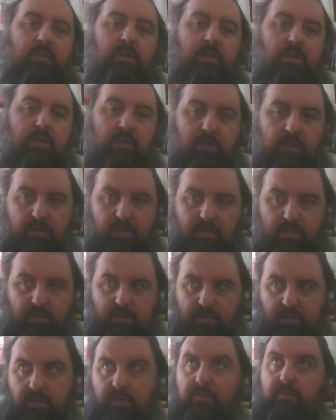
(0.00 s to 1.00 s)

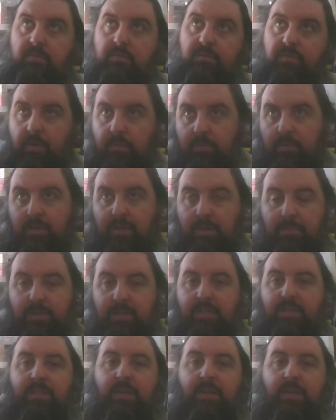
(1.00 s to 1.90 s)
Firmament, that means a